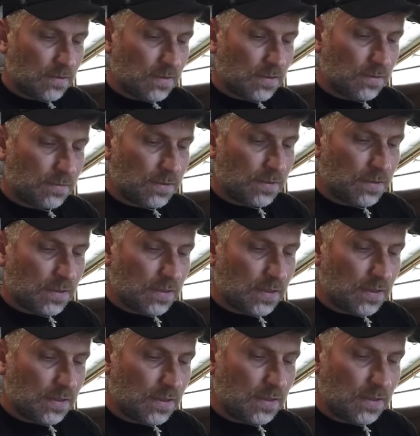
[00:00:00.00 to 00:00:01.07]
Let's put that
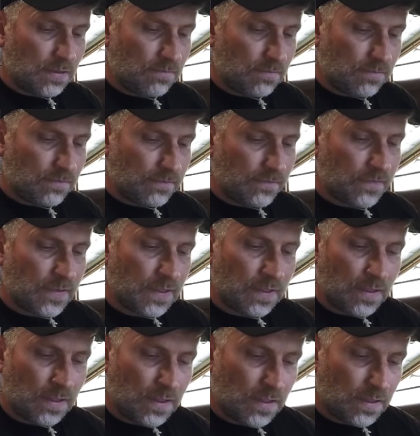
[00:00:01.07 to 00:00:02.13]
in there
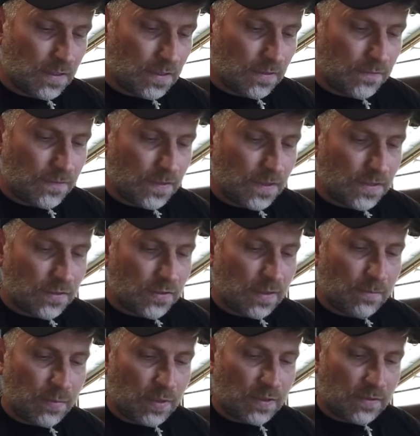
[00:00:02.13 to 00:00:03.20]
so first
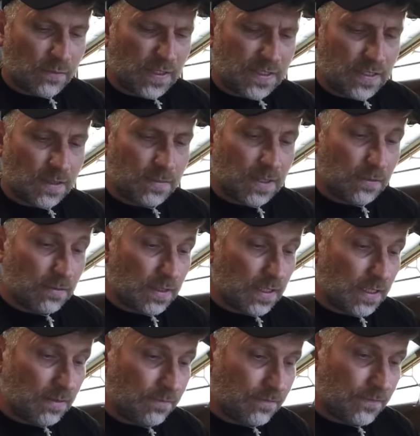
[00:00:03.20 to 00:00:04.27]
crimp on I've wasted a bit of wire
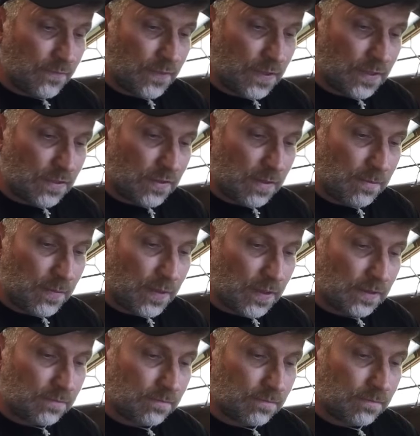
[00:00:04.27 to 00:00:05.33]
here first crimp
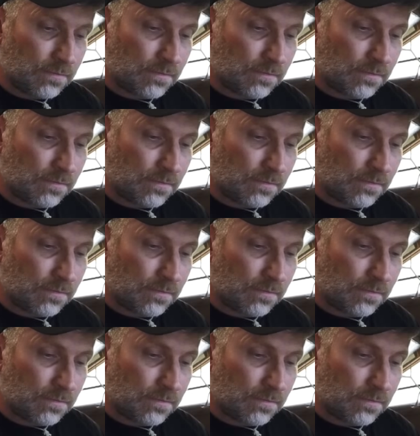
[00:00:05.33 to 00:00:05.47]
on